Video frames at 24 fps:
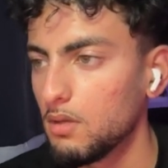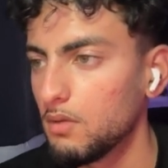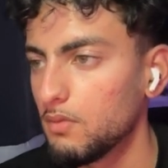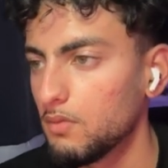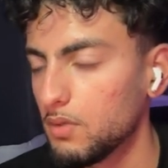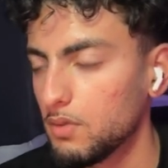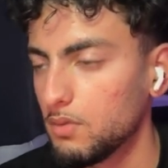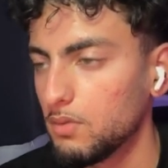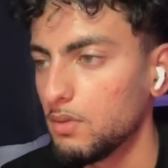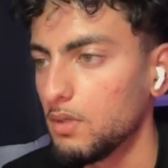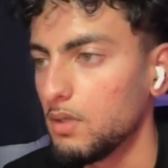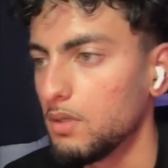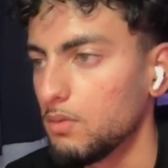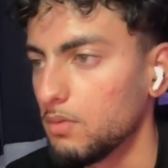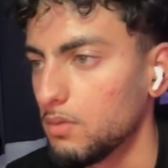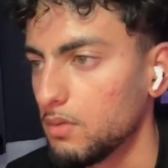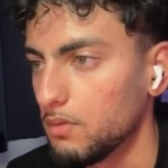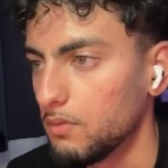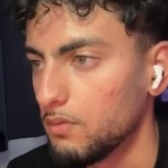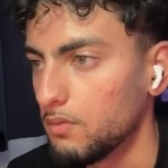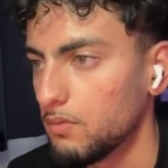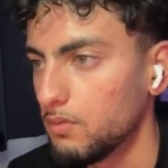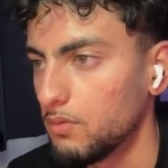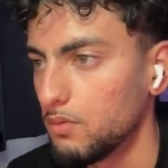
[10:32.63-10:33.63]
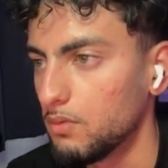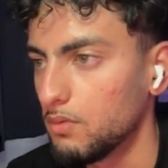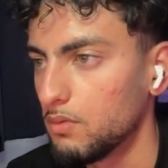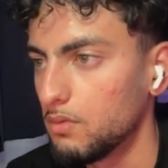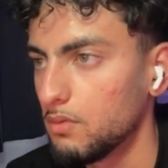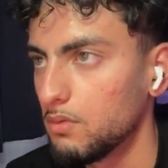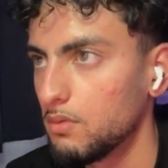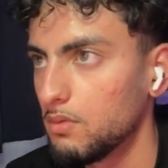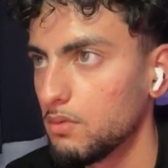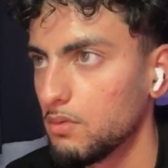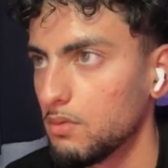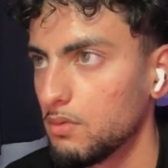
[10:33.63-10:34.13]
If I do 81 over 4...
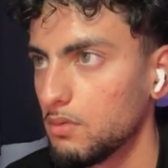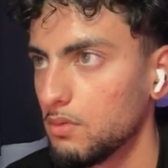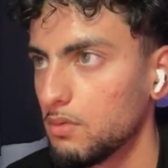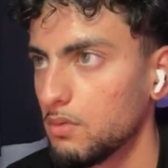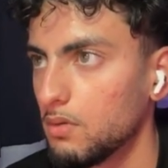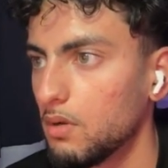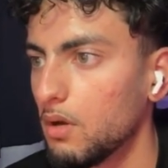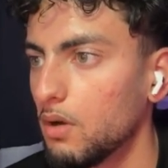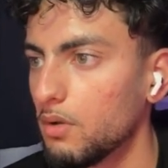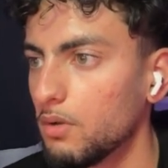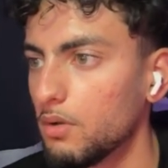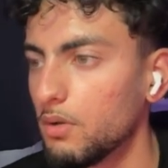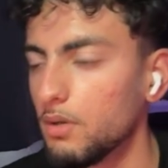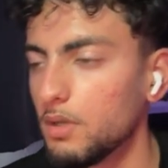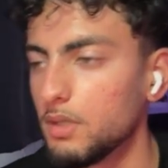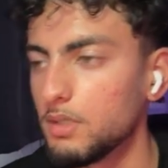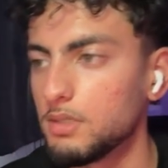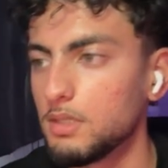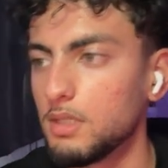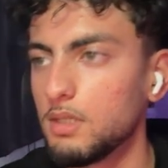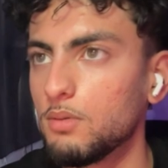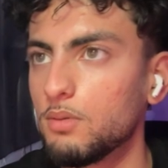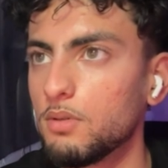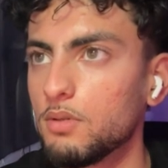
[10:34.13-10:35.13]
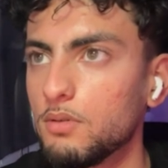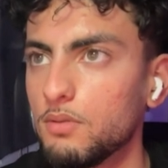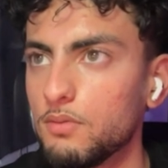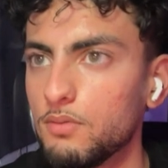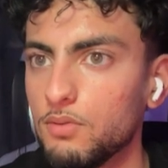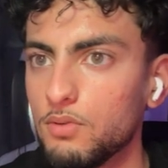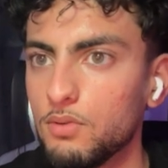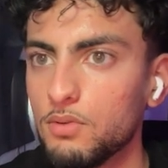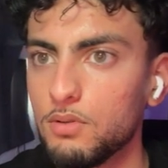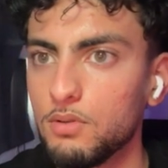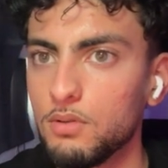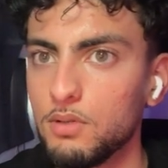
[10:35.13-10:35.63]
Oh no, it is 81 over
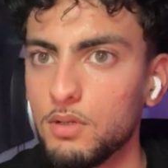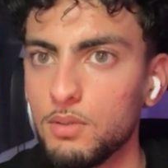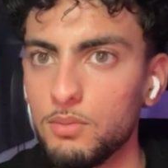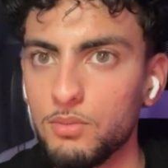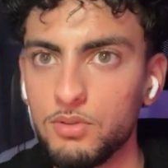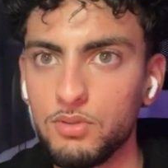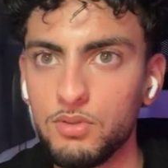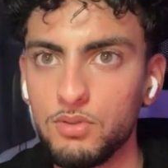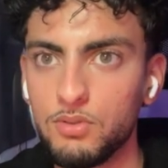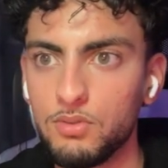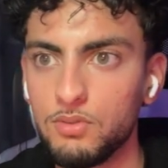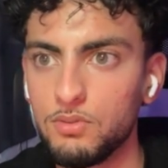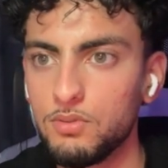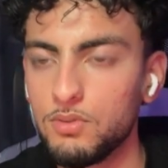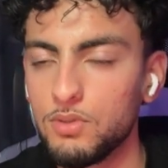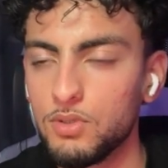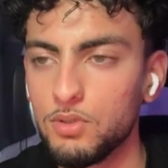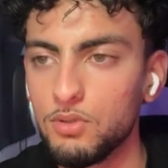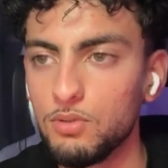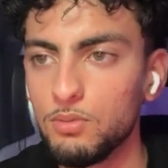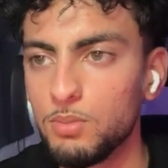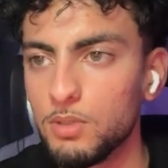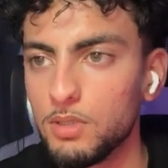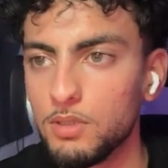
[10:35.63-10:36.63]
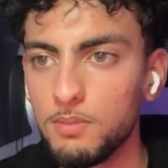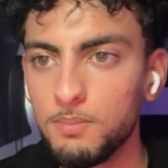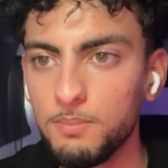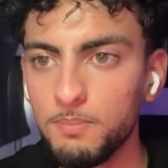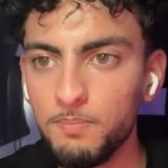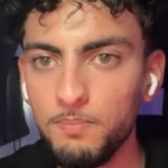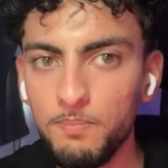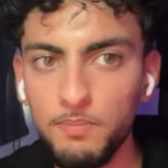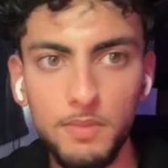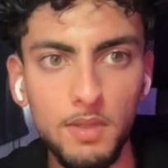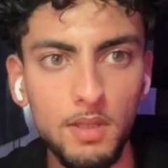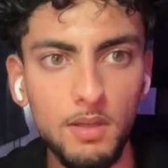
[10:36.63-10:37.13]
4. I'm just stupid.
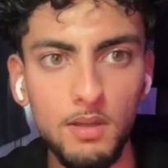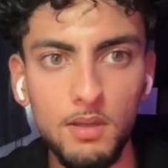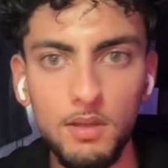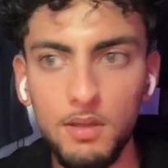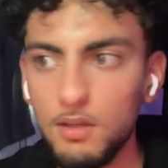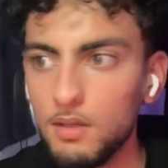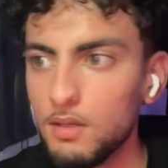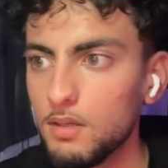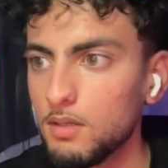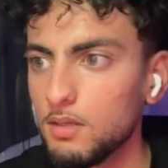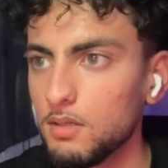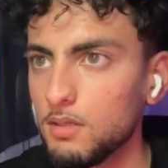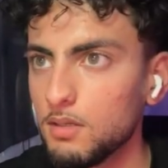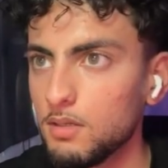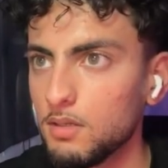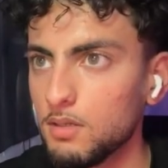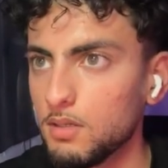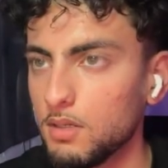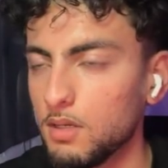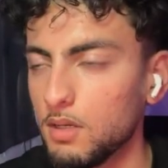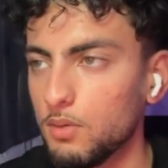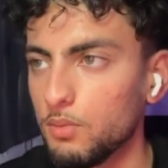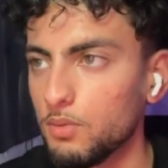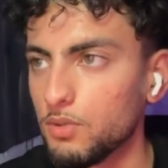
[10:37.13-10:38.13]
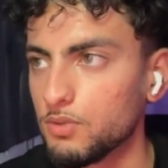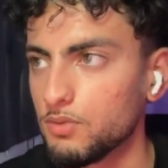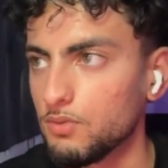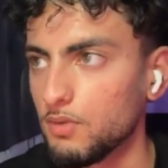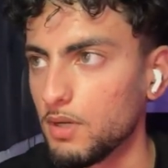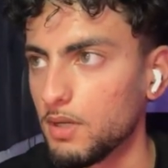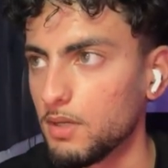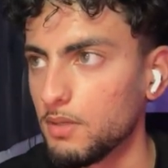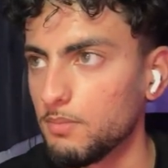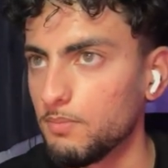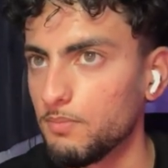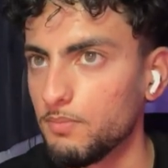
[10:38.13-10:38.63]
Okay, I was
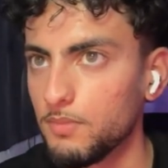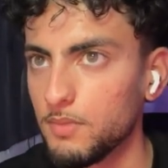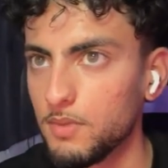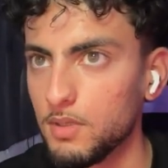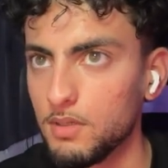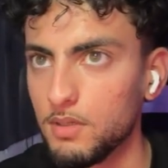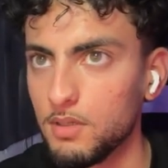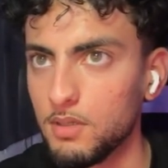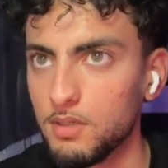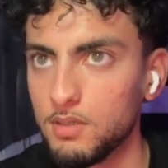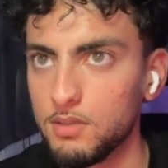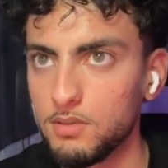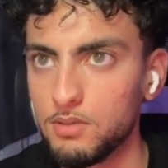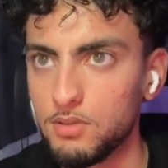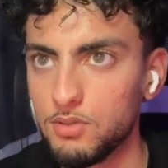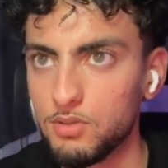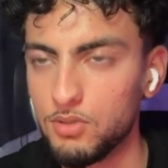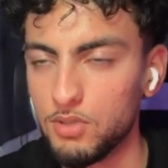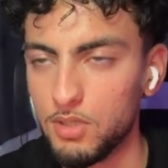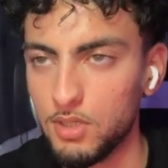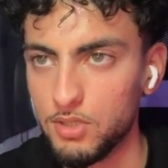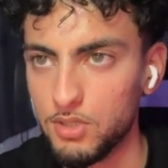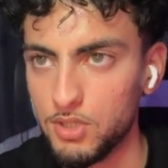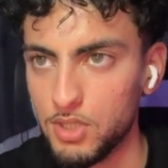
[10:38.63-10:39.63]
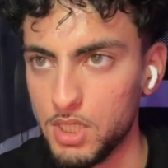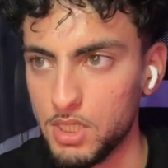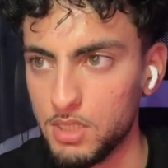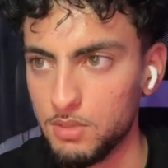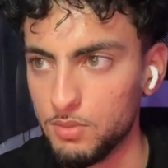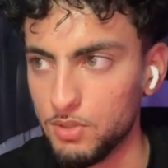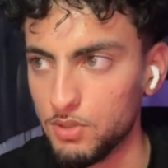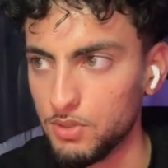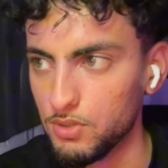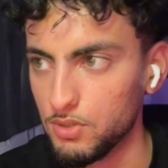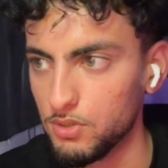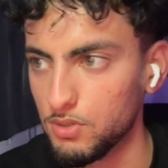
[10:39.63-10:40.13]
right. I tried to change
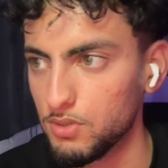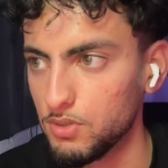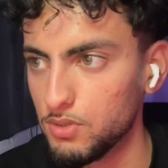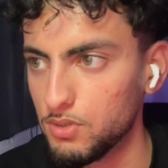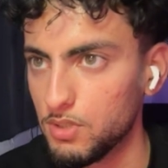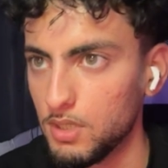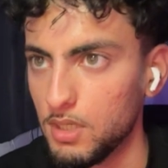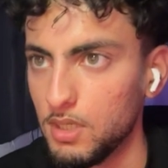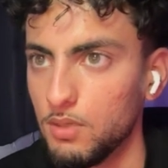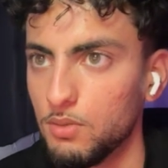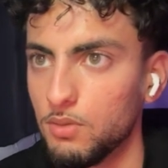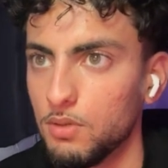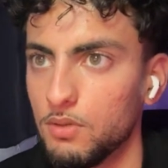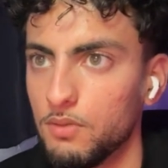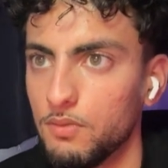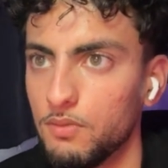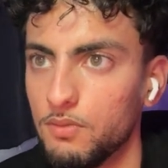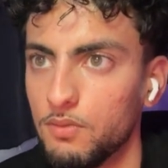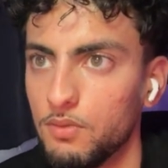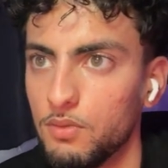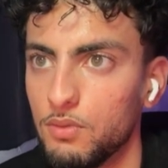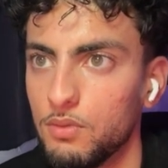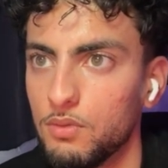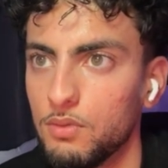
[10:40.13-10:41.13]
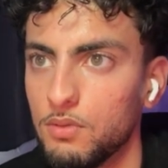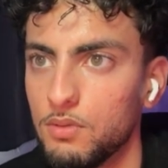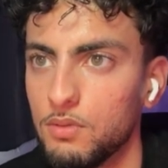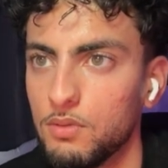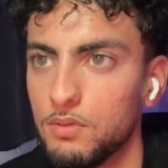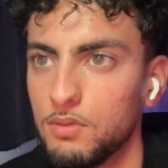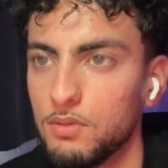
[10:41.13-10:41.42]
amounts, so it's just 81 over 4.